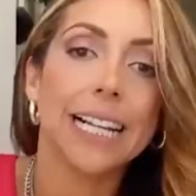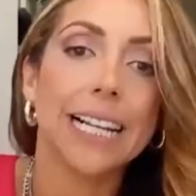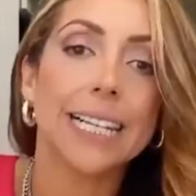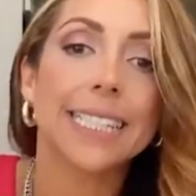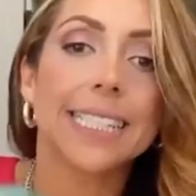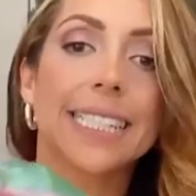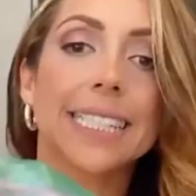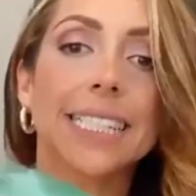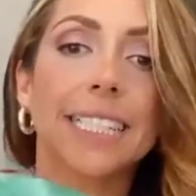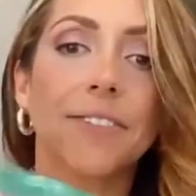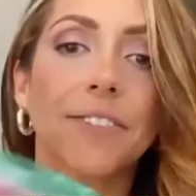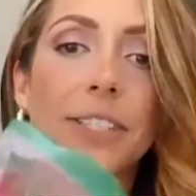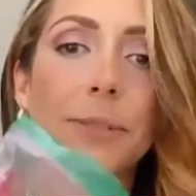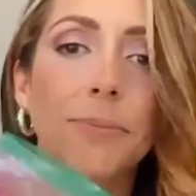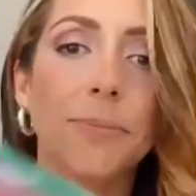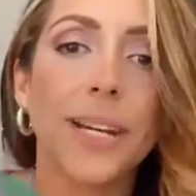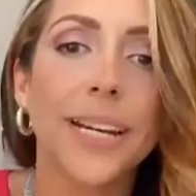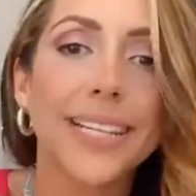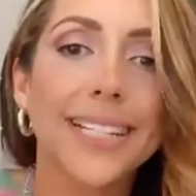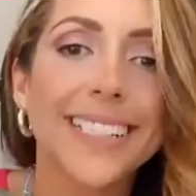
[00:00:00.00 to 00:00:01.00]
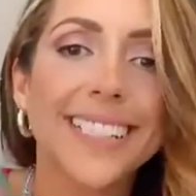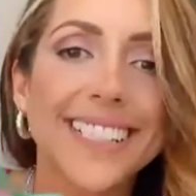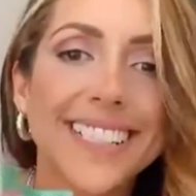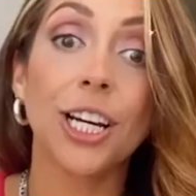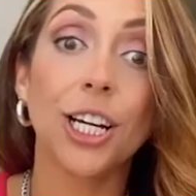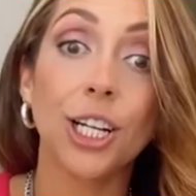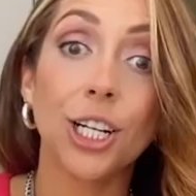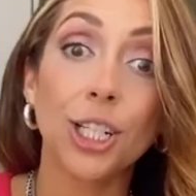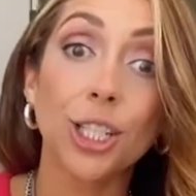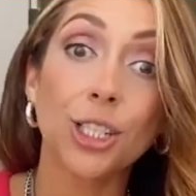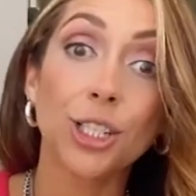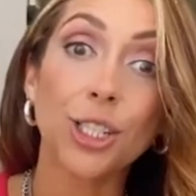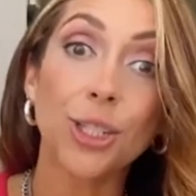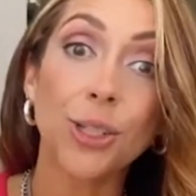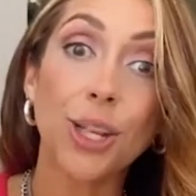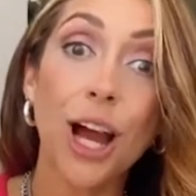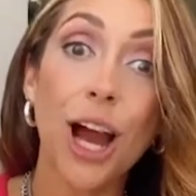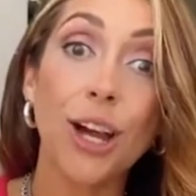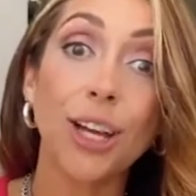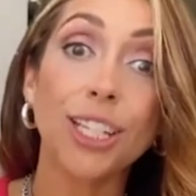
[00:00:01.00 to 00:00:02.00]
Let's give it a mix. So
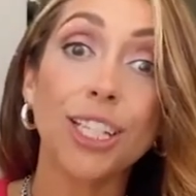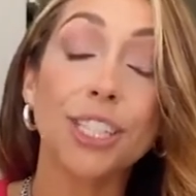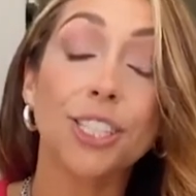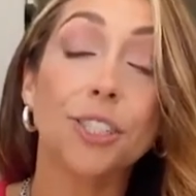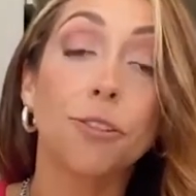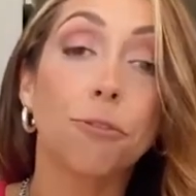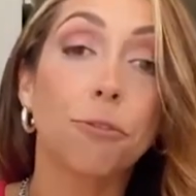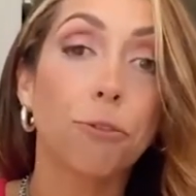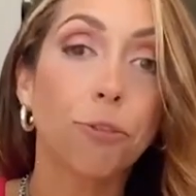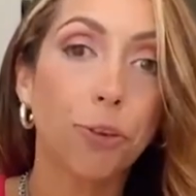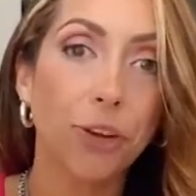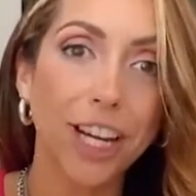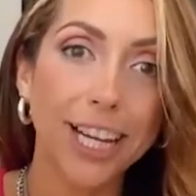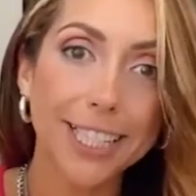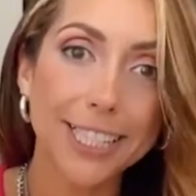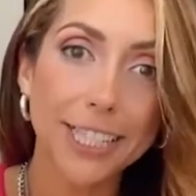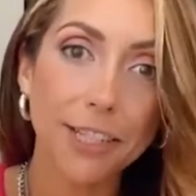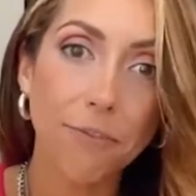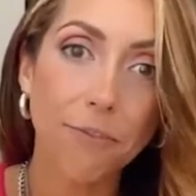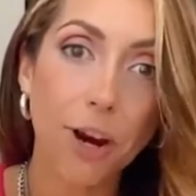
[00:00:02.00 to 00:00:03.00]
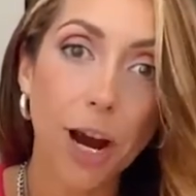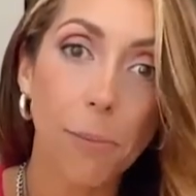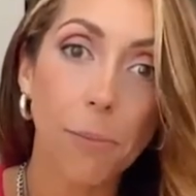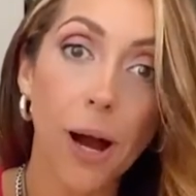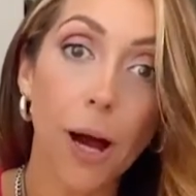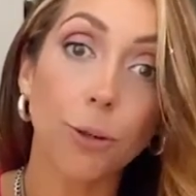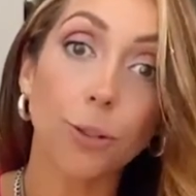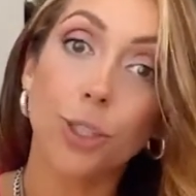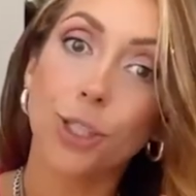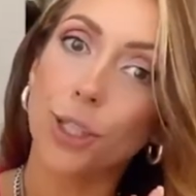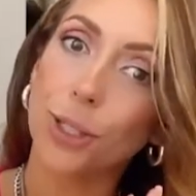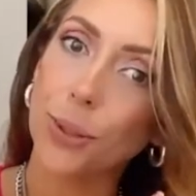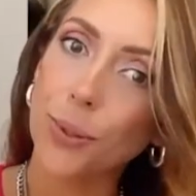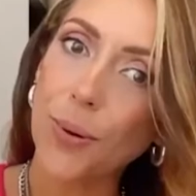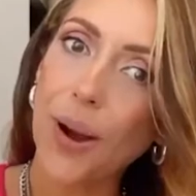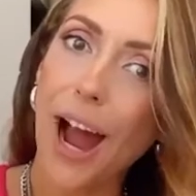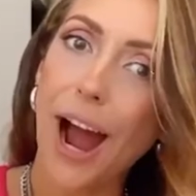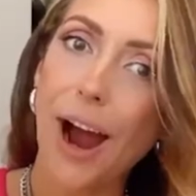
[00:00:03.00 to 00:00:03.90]
now you need to freeze it for about two